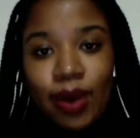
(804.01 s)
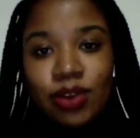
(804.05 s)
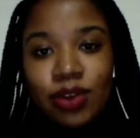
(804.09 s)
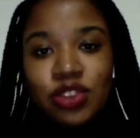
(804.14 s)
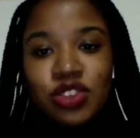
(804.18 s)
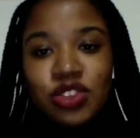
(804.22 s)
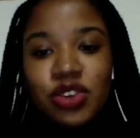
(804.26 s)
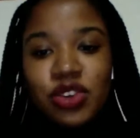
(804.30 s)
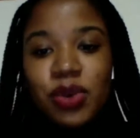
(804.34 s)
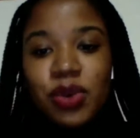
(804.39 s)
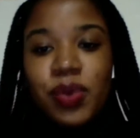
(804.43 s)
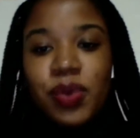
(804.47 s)

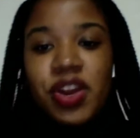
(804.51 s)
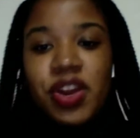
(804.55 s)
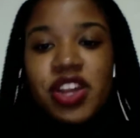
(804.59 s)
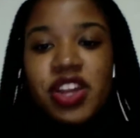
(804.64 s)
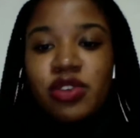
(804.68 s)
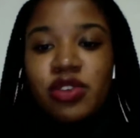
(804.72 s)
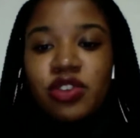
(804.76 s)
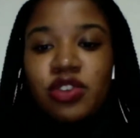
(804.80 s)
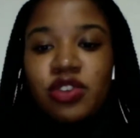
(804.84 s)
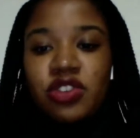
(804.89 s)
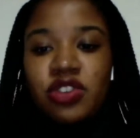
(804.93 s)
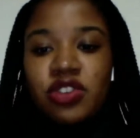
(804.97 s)
So we're
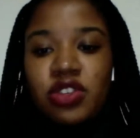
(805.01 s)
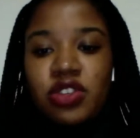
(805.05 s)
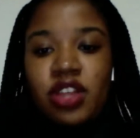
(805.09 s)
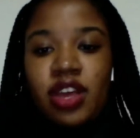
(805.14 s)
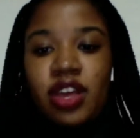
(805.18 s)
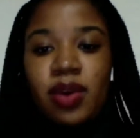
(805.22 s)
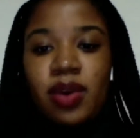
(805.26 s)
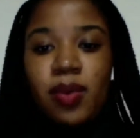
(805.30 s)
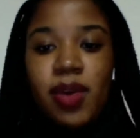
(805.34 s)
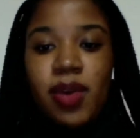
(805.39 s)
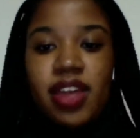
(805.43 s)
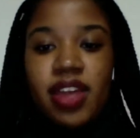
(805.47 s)
used to like
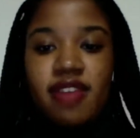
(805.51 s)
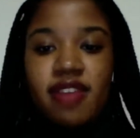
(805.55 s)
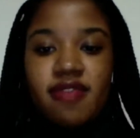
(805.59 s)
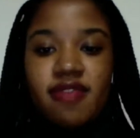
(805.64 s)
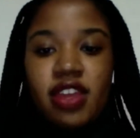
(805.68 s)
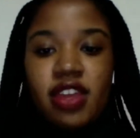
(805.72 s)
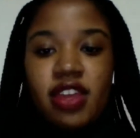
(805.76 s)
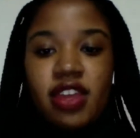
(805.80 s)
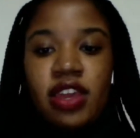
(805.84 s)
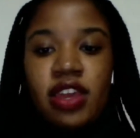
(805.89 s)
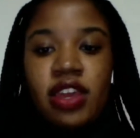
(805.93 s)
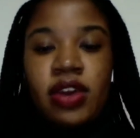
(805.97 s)

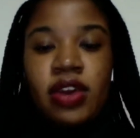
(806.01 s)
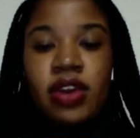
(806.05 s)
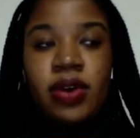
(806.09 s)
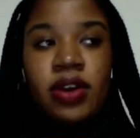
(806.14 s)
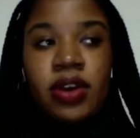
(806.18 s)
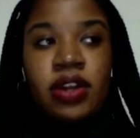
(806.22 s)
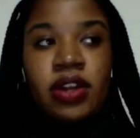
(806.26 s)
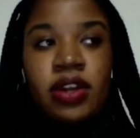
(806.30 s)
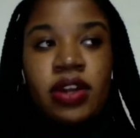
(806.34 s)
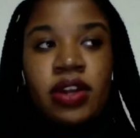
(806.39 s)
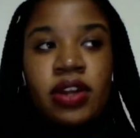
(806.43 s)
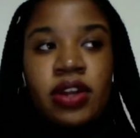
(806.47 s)
waving or
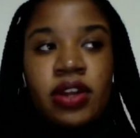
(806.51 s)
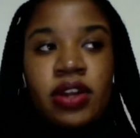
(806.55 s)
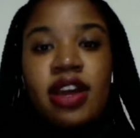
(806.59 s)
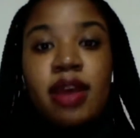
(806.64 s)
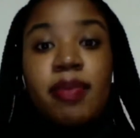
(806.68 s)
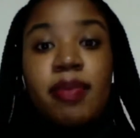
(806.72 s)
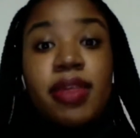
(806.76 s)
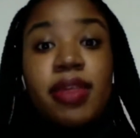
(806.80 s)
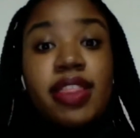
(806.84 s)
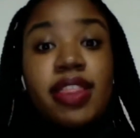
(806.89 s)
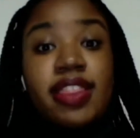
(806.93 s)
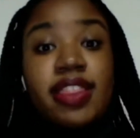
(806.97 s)
things like
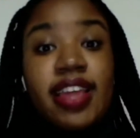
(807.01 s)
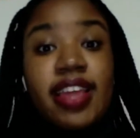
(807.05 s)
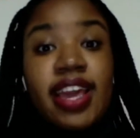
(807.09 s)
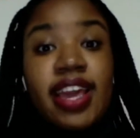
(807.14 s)
that,